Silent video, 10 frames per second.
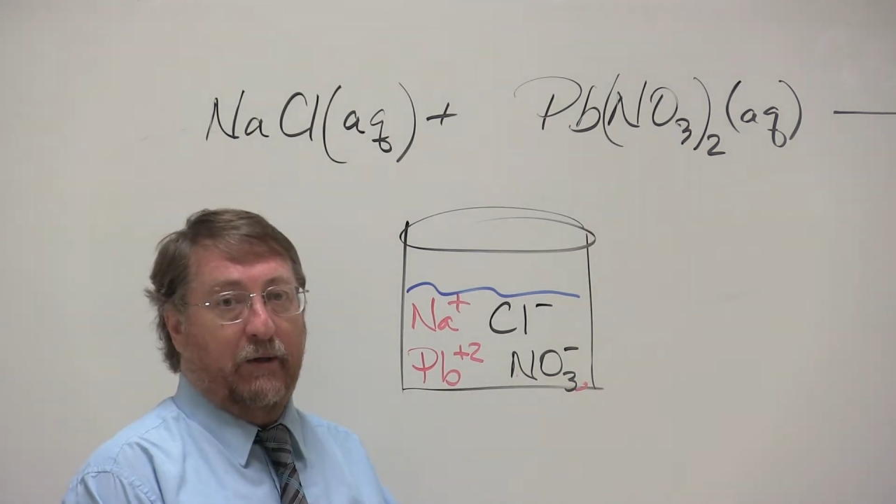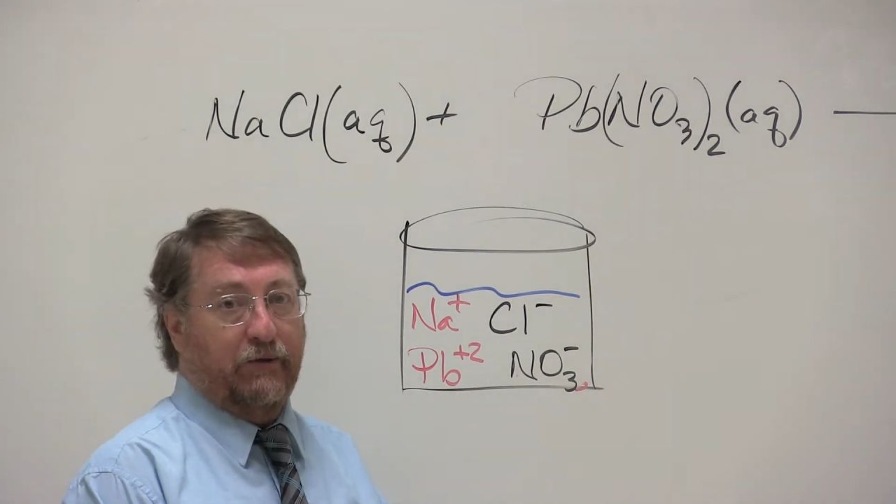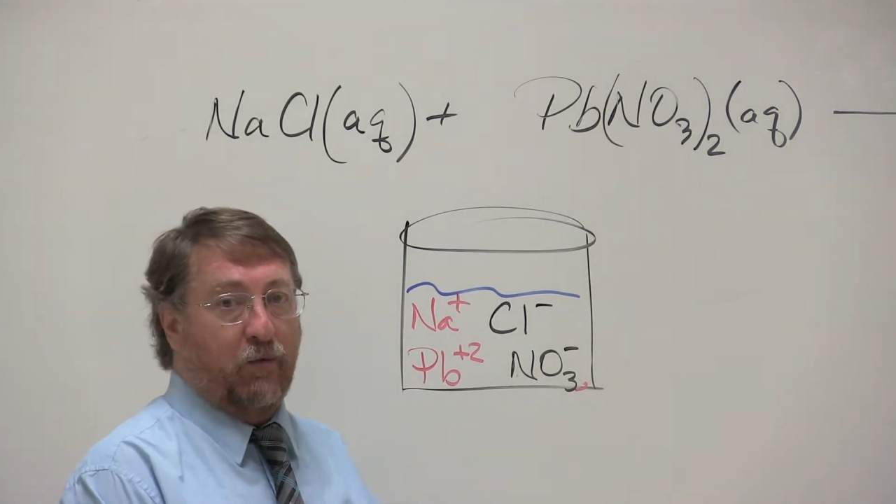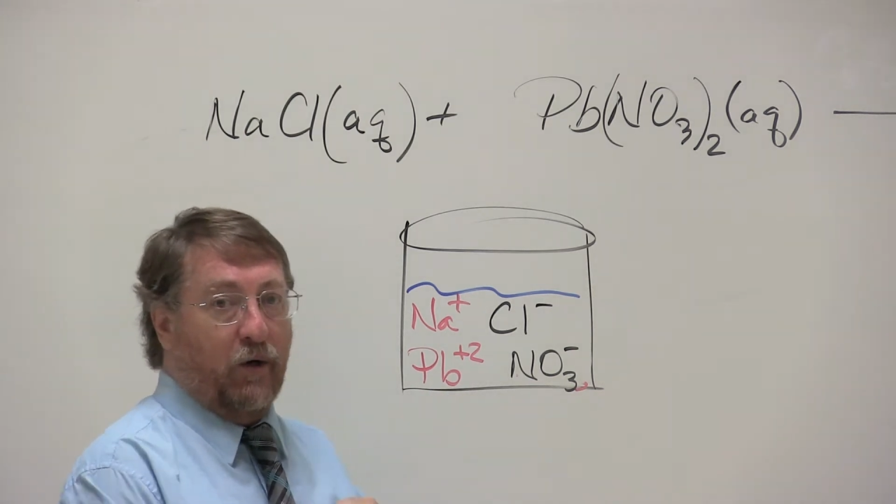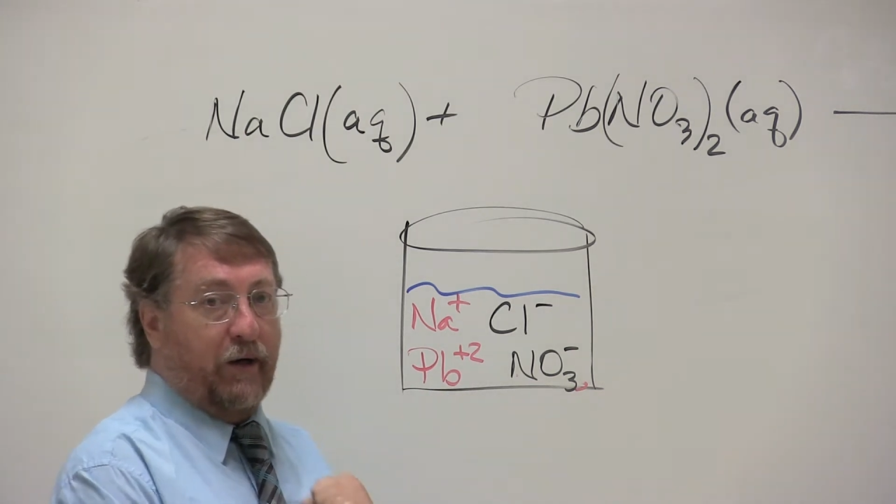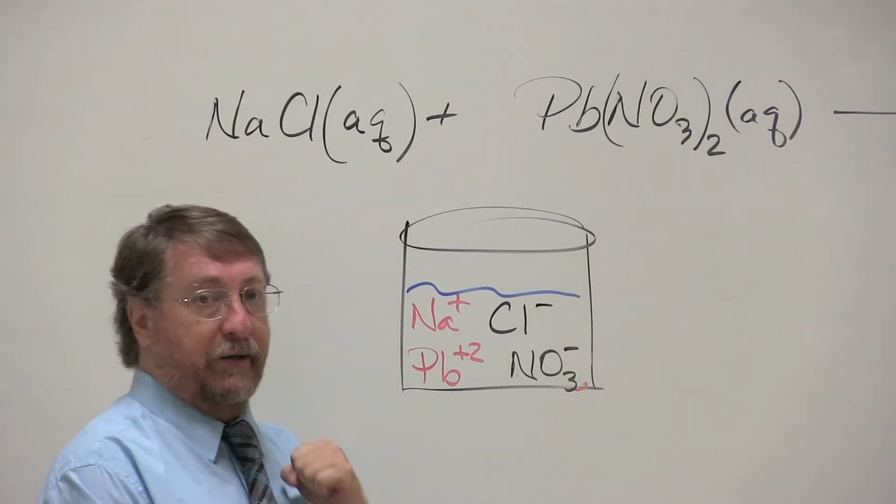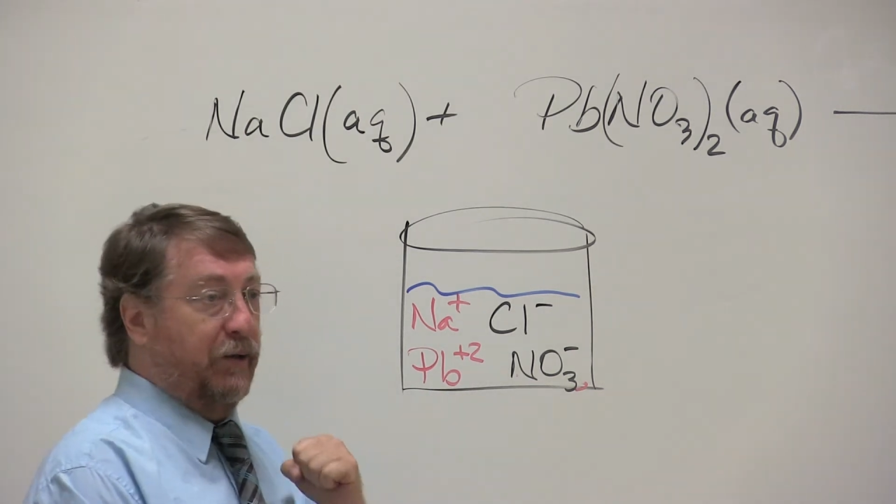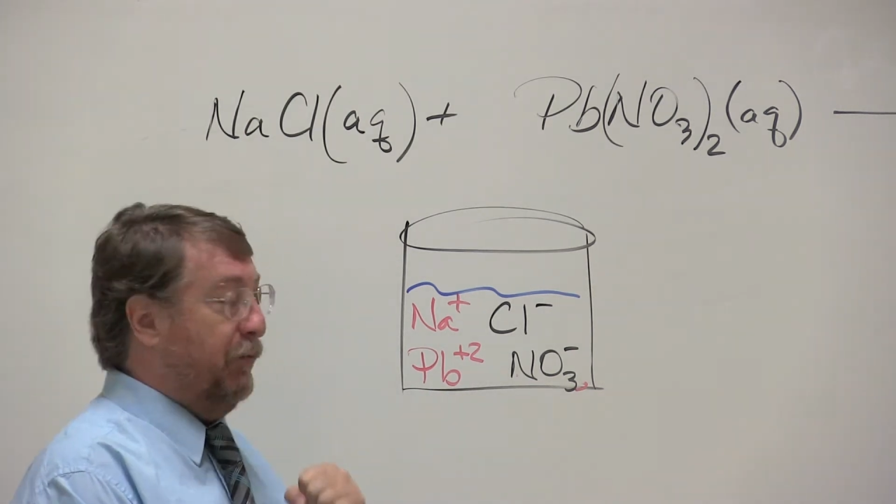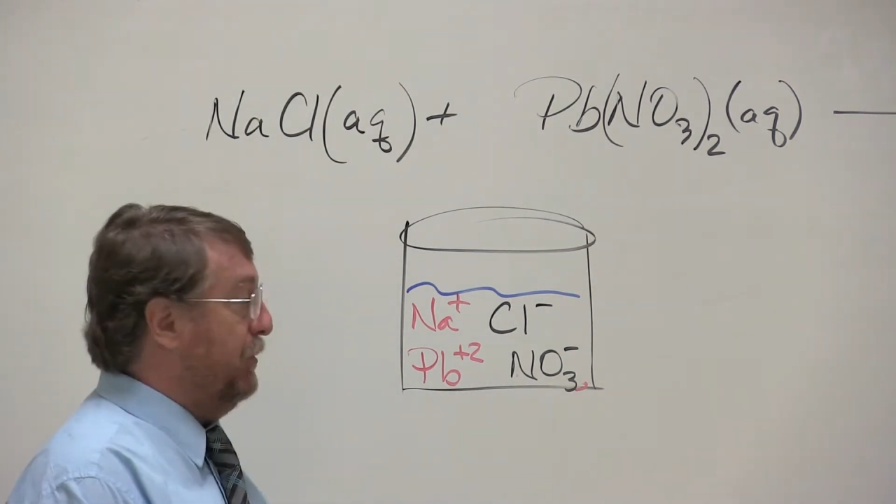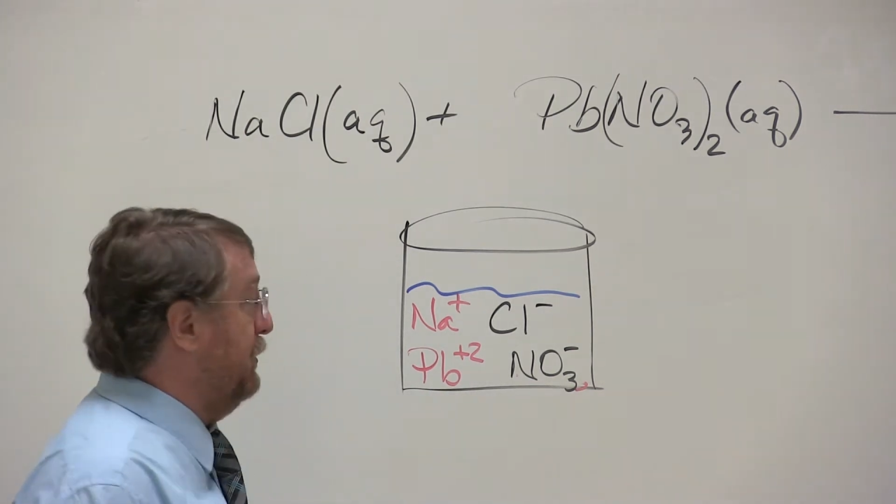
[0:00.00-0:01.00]
So water has
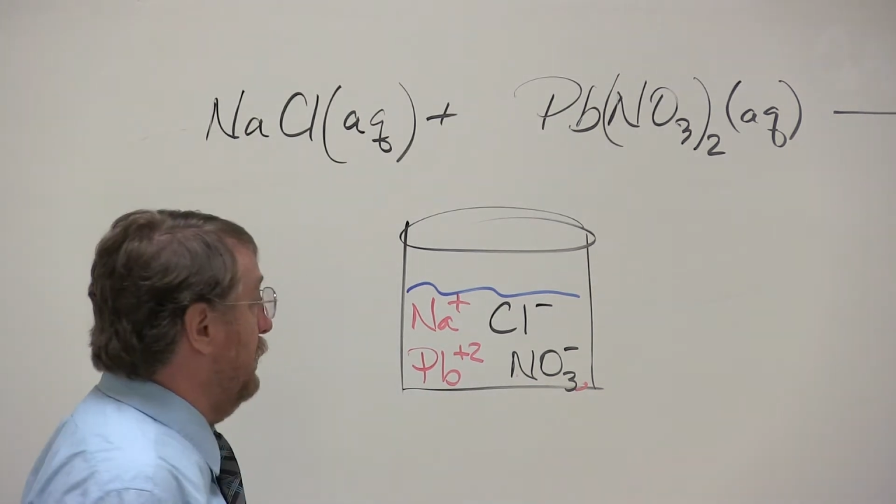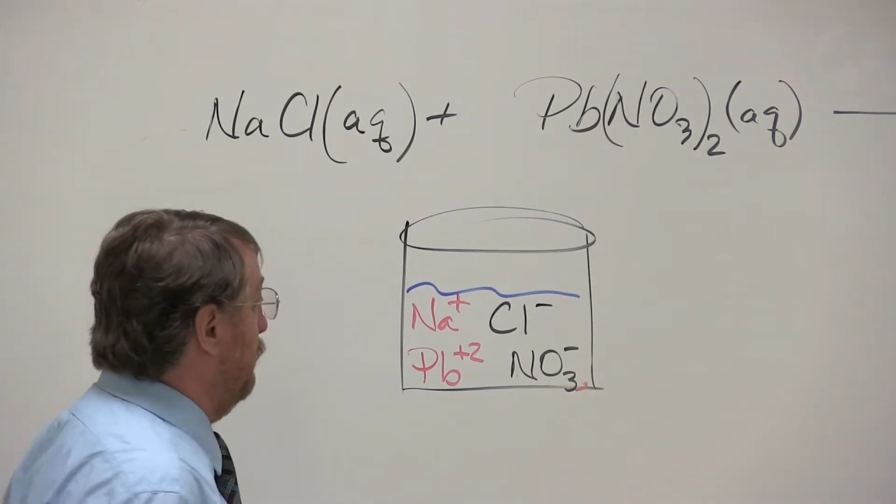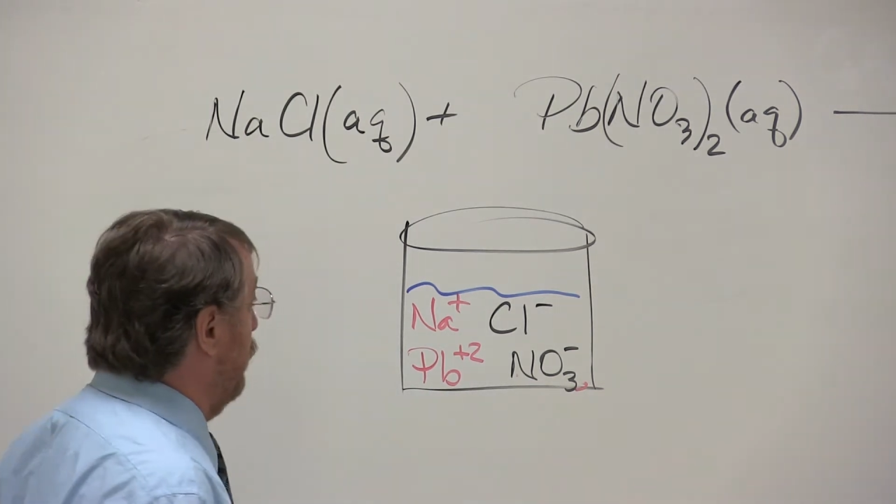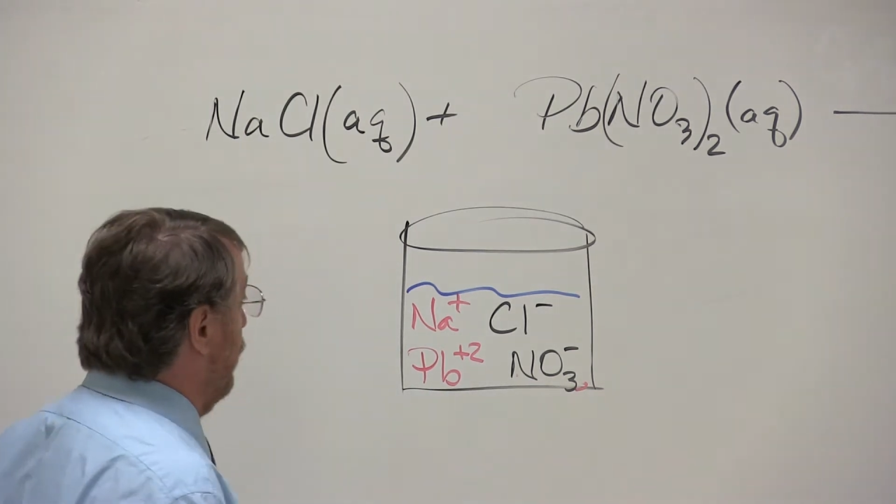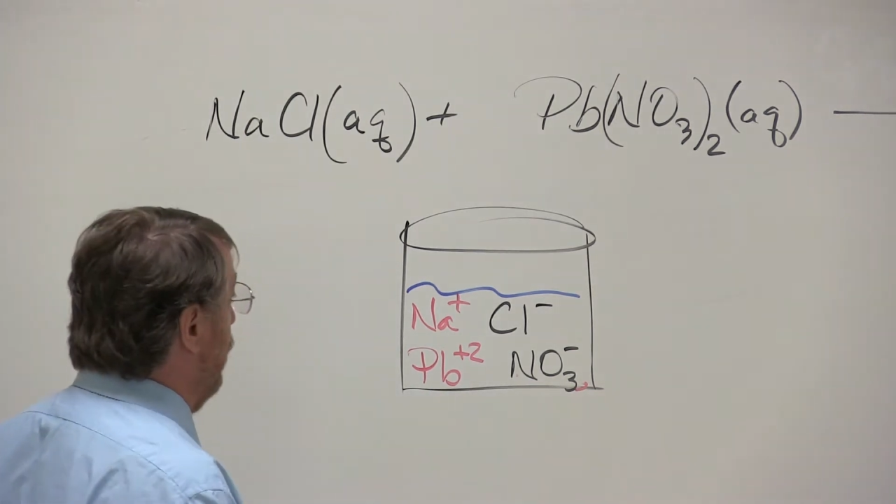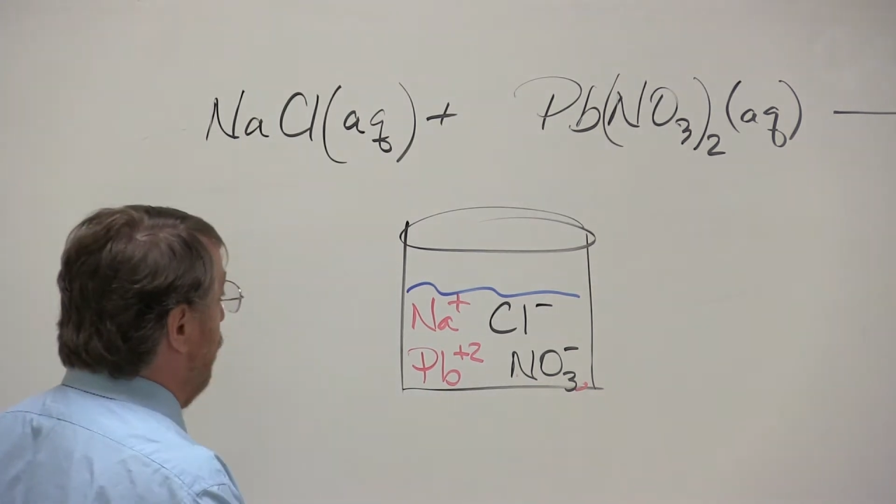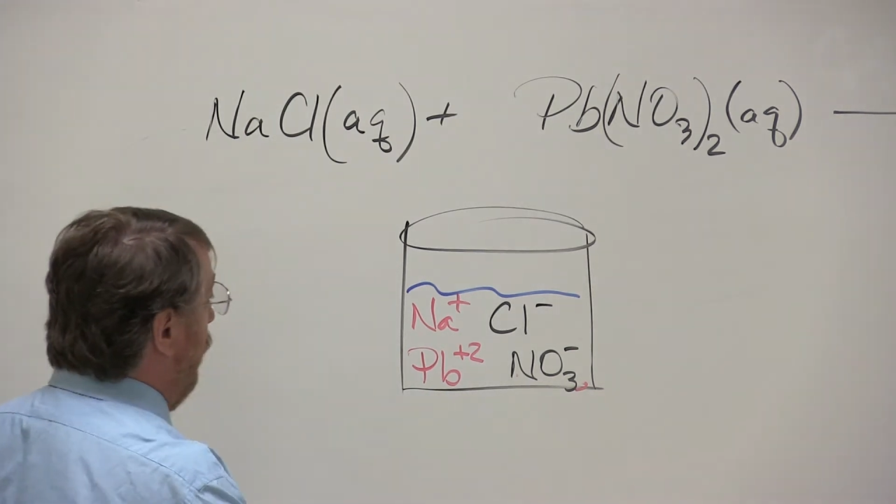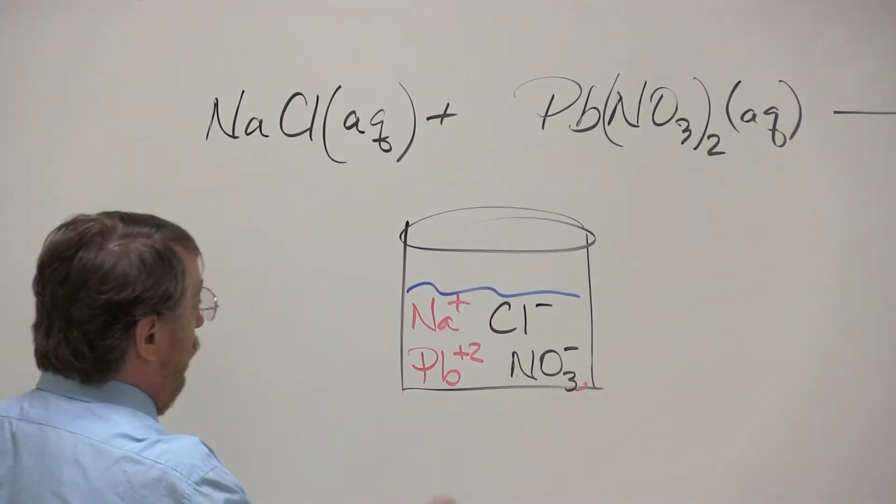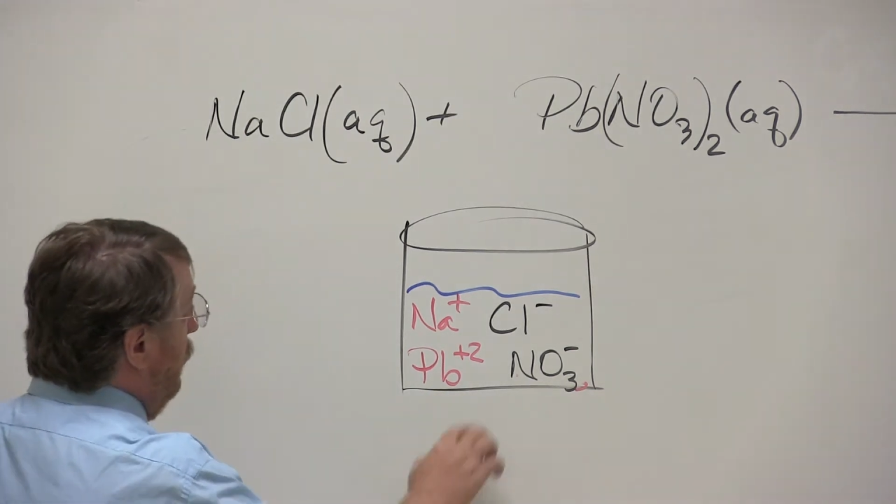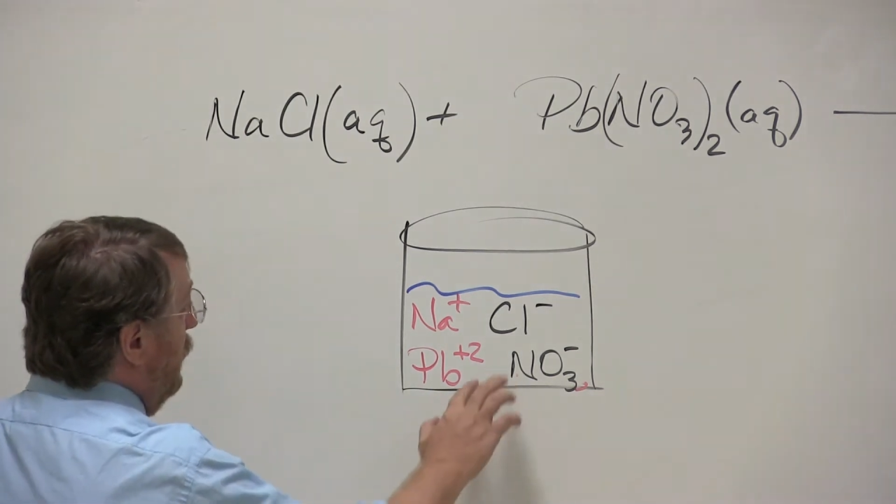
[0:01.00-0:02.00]
the ability to pull that
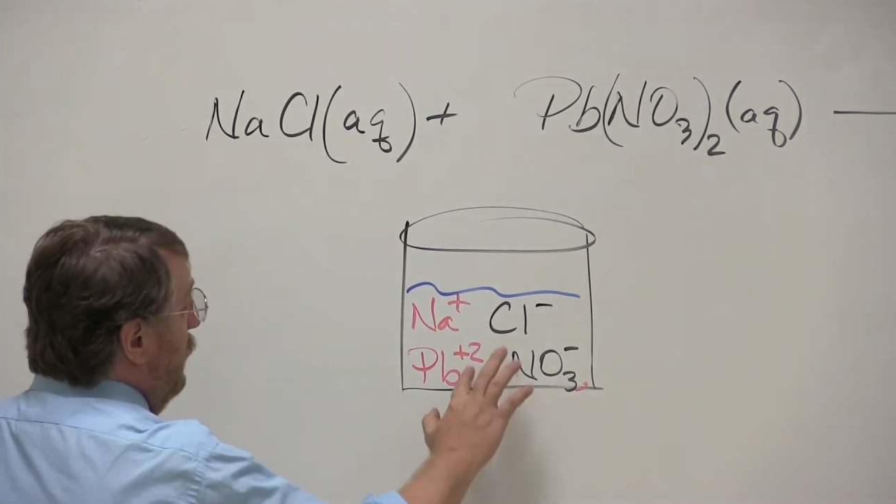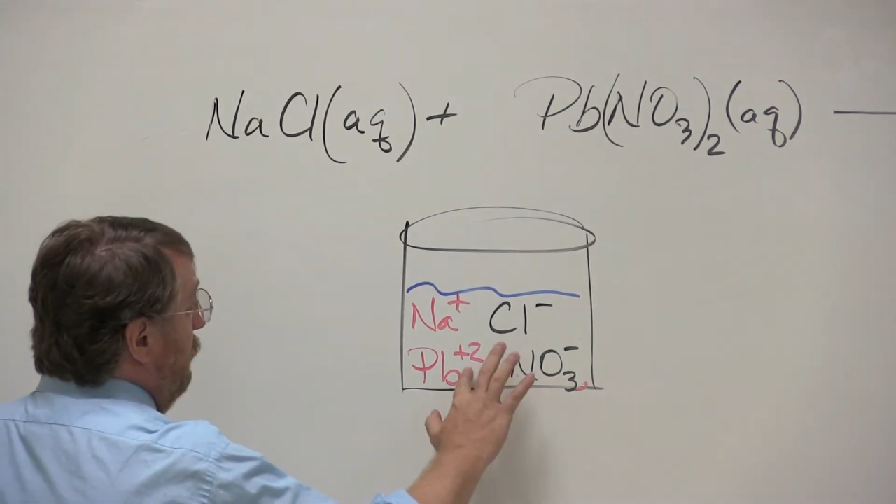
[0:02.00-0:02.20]
apart.